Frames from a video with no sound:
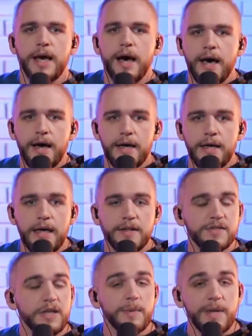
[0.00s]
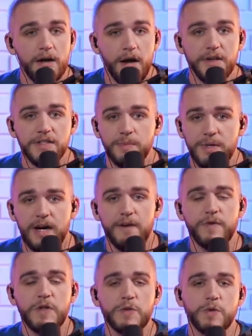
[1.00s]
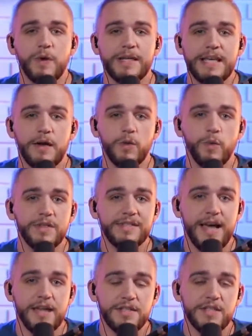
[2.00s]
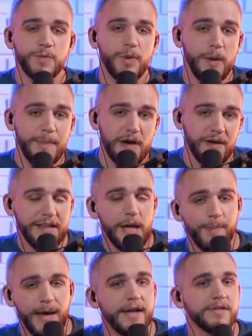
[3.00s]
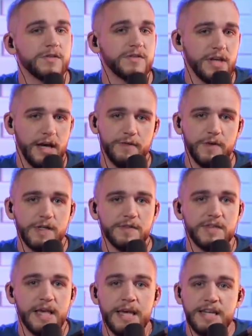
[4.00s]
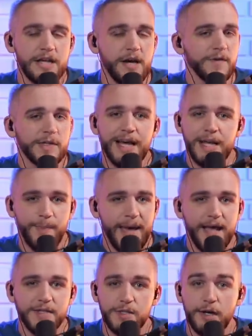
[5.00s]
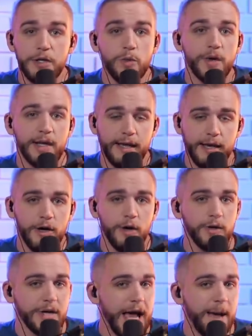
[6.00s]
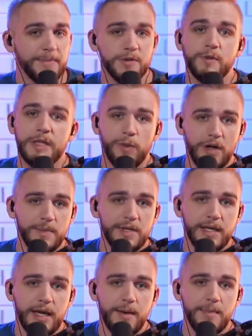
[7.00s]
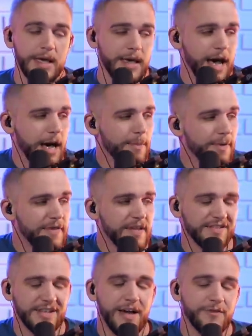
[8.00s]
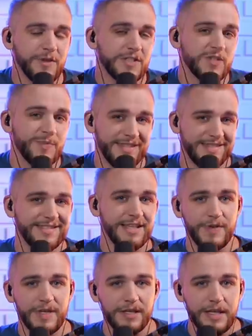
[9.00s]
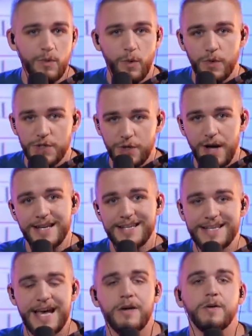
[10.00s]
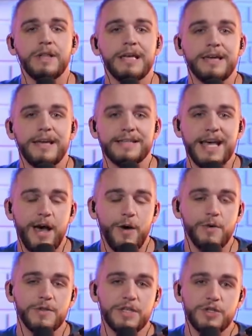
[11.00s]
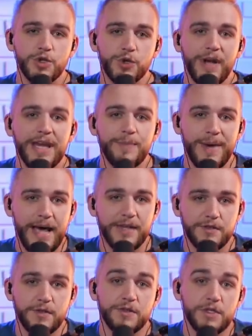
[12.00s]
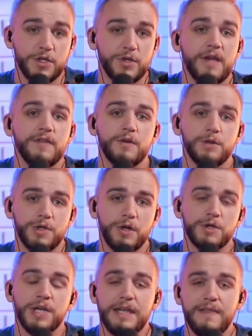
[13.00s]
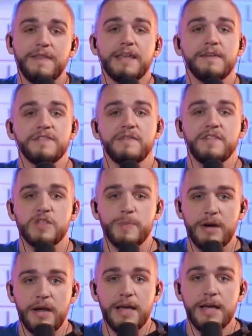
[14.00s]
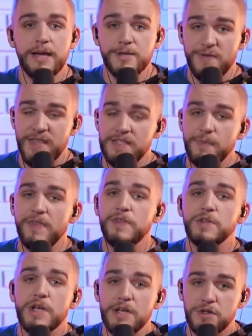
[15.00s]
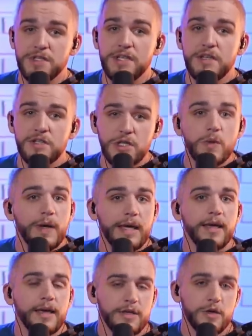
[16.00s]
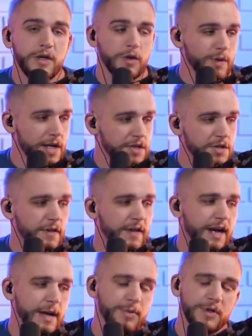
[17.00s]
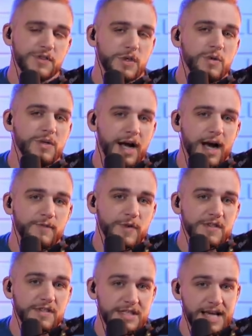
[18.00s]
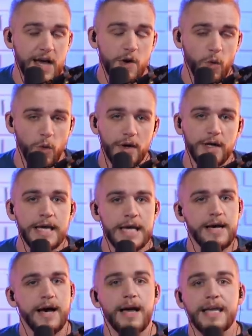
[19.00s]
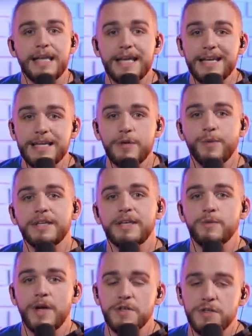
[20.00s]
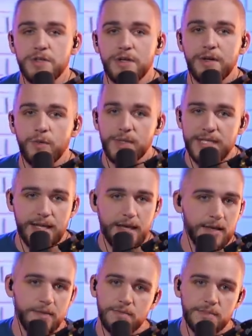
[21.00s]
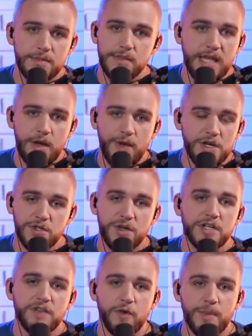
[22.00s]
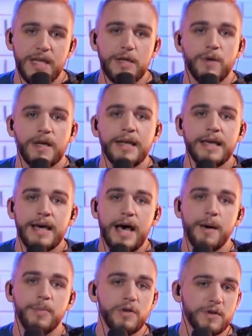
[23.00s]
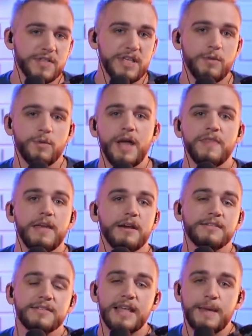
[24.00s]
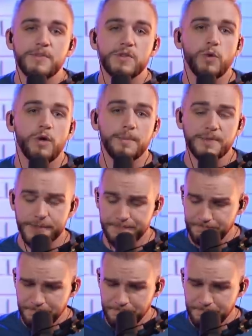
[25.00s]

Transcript: Uh, it's going to be an awesome conference. We're going down to Woods Edge. It's primarily a pastors conference. Now, if you're not a pastor and you want to go, you're absolutely welcome to come. Uh, but this conference specifically, what we're trying to tackle is how to train pastors to train their church in the gifts of the Spirit. So if that's something that you're interested in doing, you can register there at pursuitconference.org. Uh, again, anyone can register. We're taking taking registration from anyone, uh, but you'll see right there, Sam Storms.